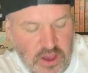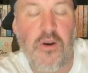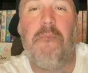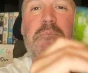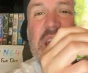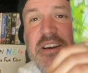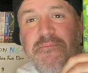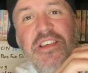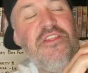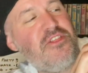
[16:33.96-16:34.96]
Got
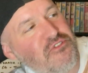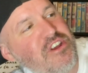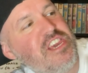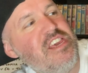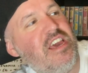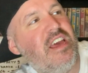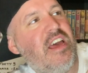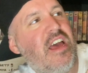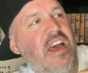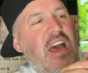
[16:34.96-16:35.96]
Pikmin 3.
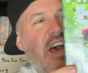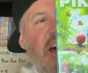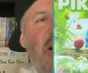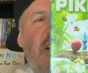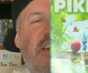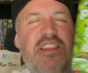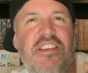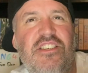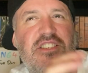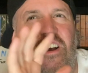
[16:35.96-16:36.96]
I think
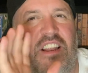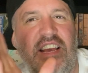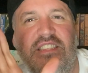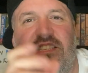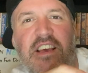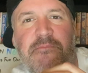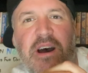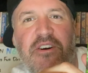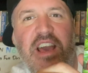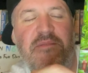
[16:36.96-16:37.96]
this is like an £8 to
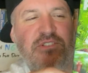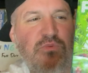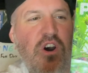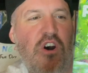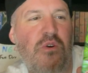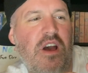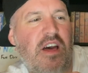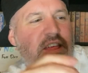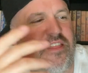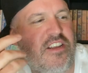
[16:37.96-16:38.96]
£10 game as well.
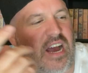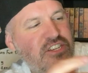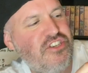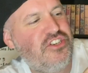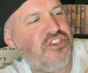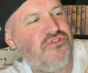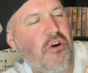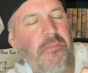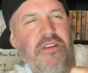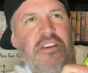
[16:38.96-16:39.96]
They're actually just
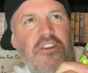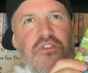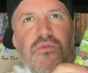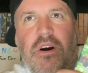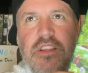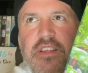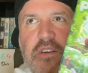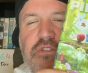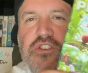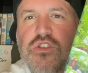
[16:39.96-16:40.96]
dropping a new one, aren't they,
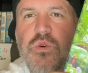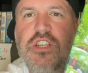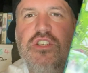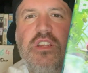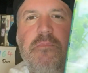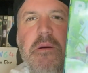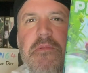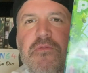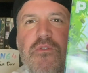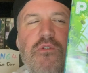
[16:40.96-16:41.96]
for the Switch? I think
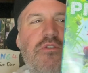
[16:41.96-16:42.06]
Pikmin 4